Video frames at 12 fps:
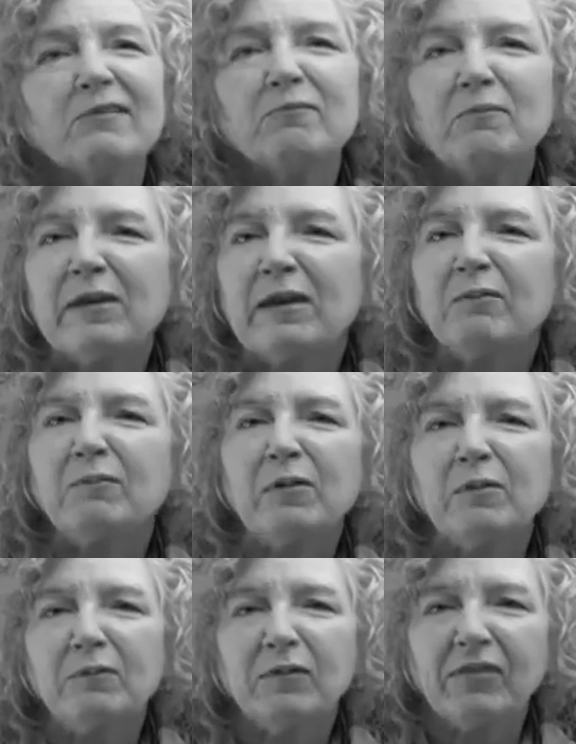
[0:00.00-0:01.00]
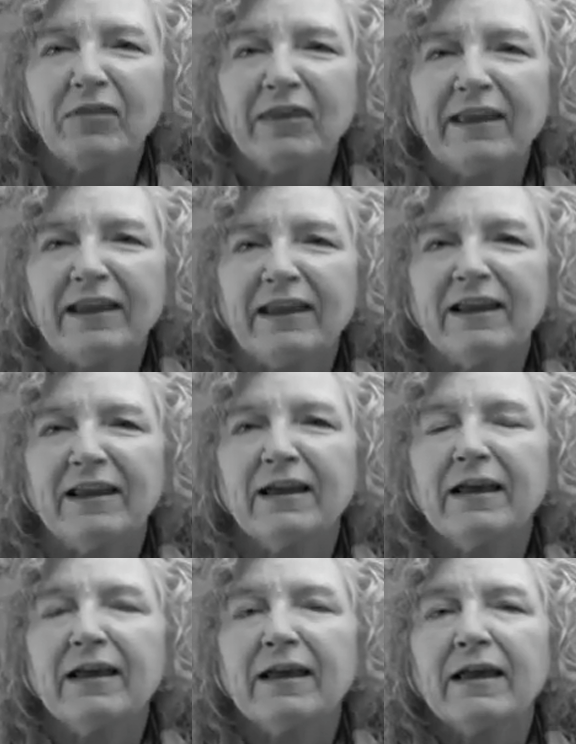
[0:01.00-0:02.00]
make people think,
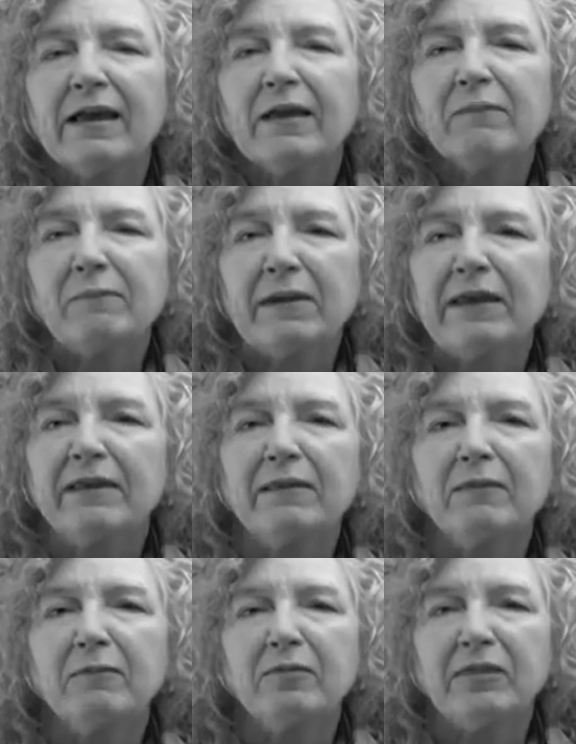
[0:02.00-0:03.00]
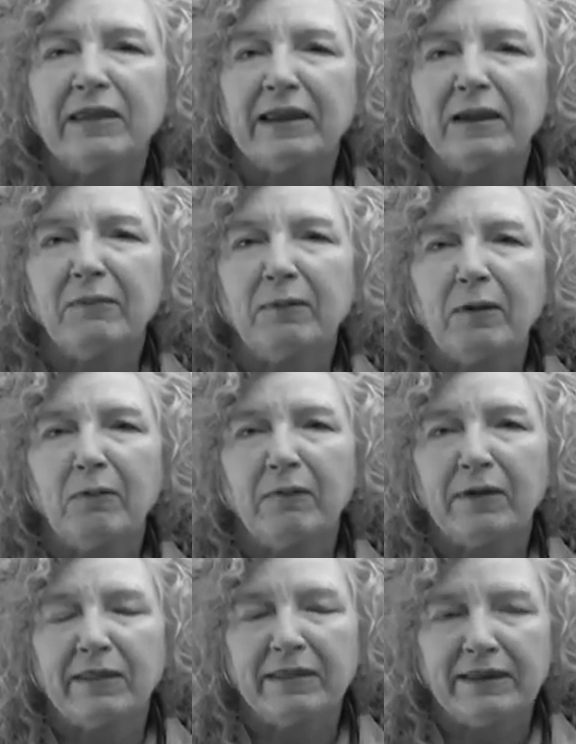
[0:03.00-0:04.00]
make them think about
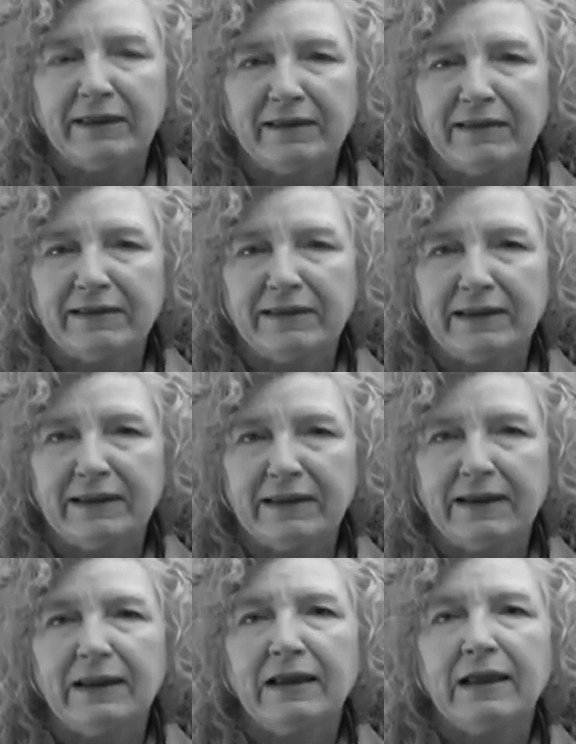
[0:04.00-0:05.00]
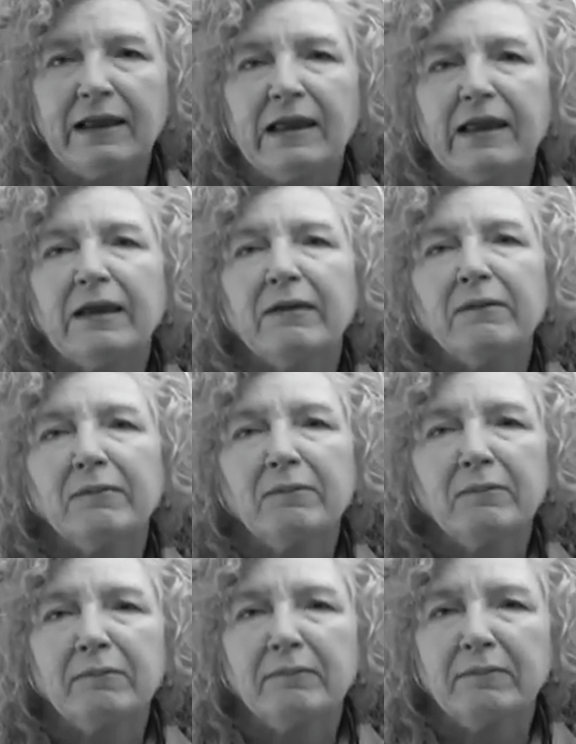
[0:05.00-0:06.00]
what they see,
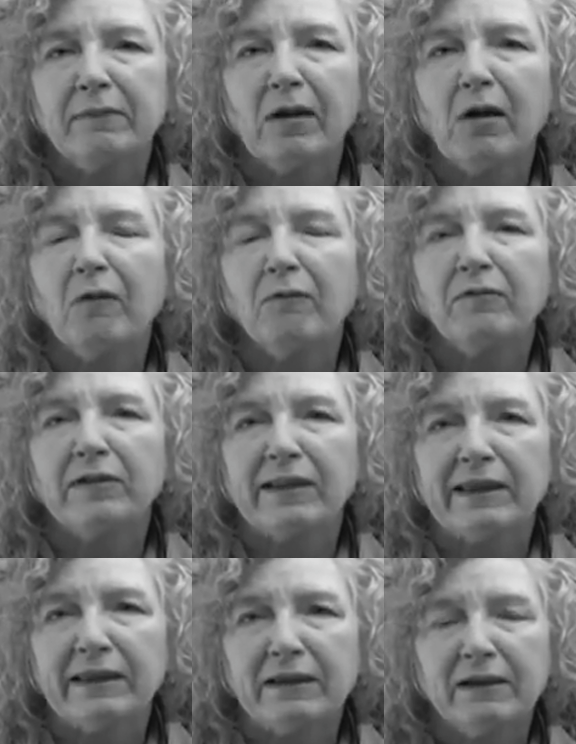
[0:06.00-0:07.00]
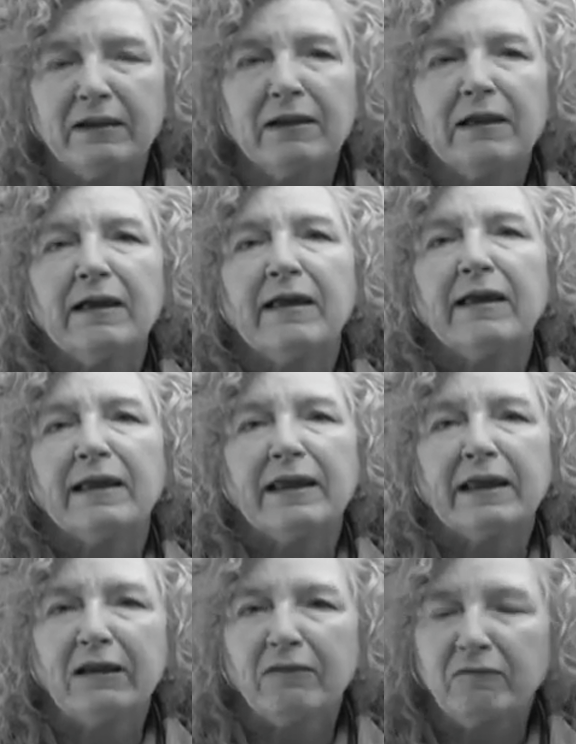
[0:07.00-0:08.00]
hopefully
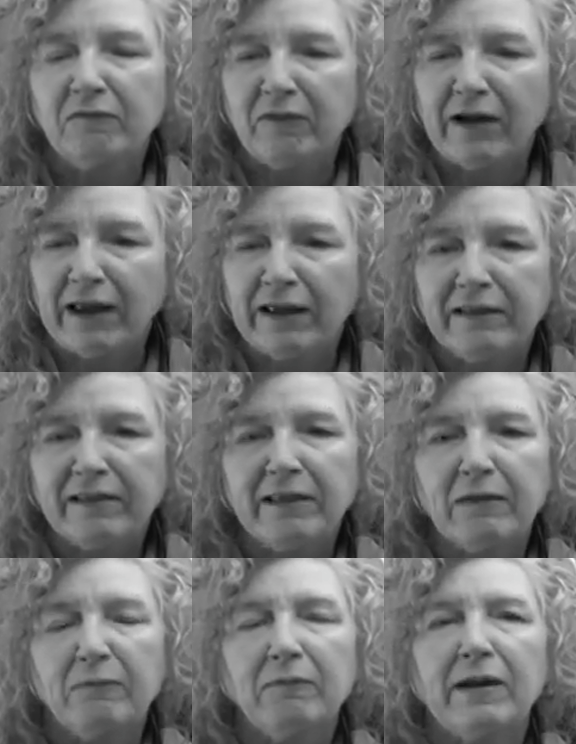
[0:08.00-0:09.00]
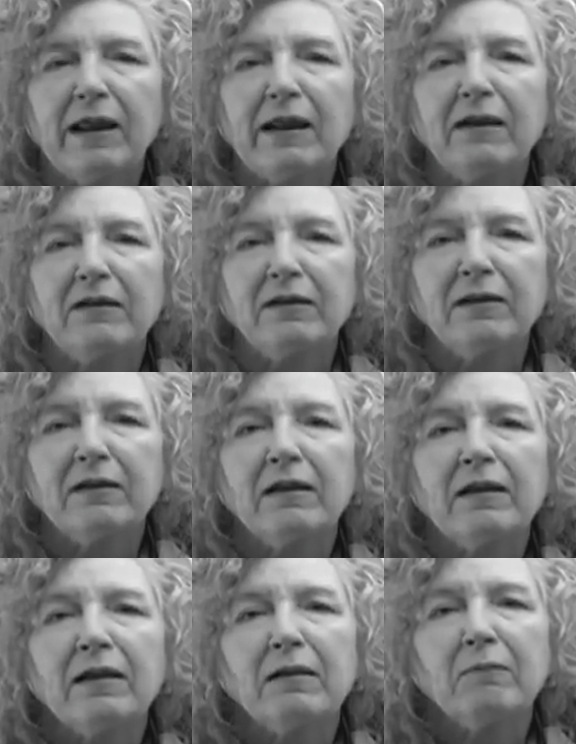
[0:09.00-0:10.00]
invite them, not
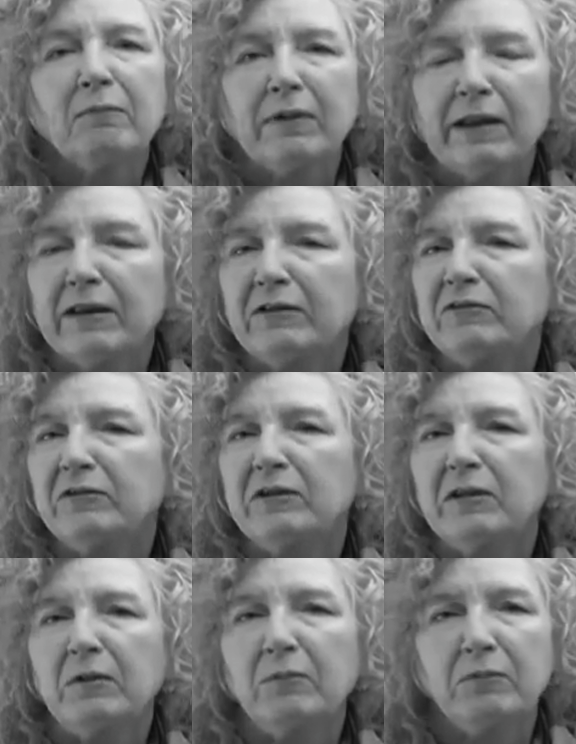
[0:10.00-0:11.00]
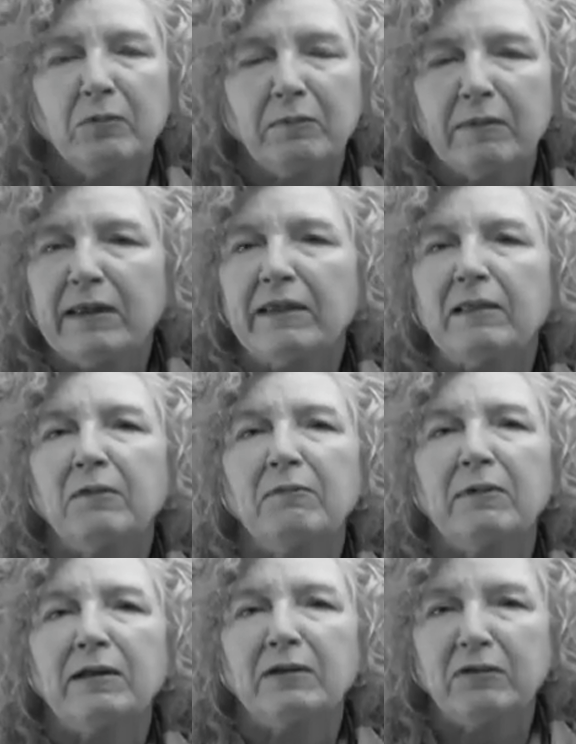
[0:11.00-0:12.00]
bludgeon them to make them,
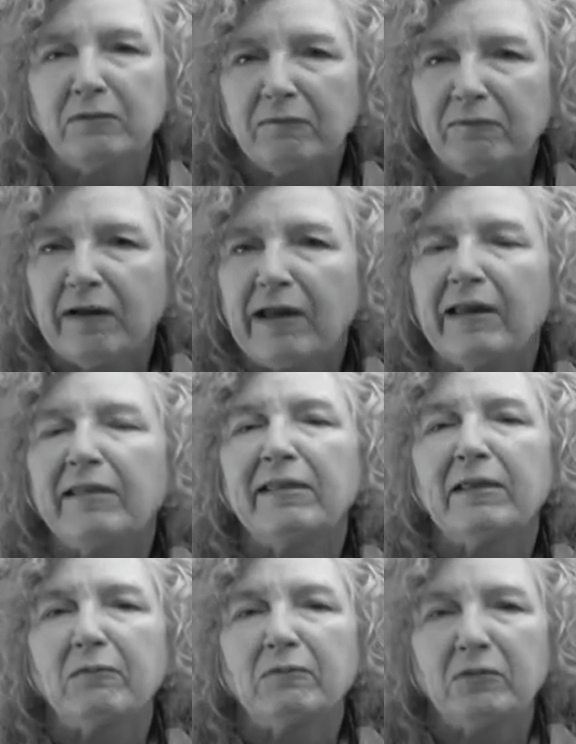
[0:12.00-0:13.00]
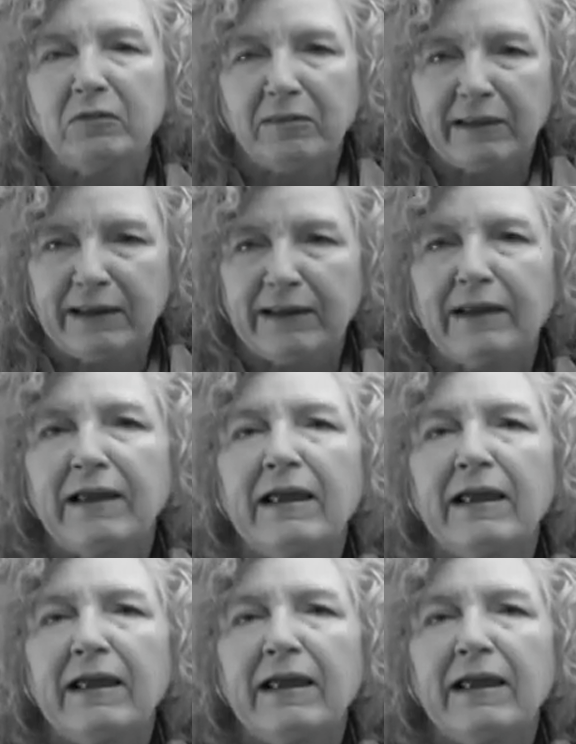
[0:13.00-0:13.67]
but to invite them to think.